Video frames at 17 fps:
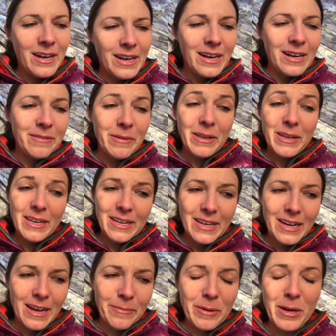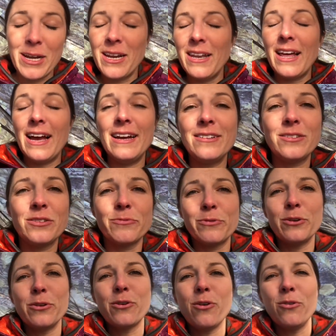I'm not gonna lie, it was a
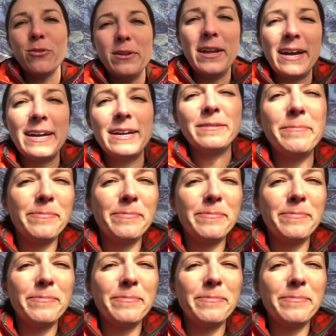real cold night,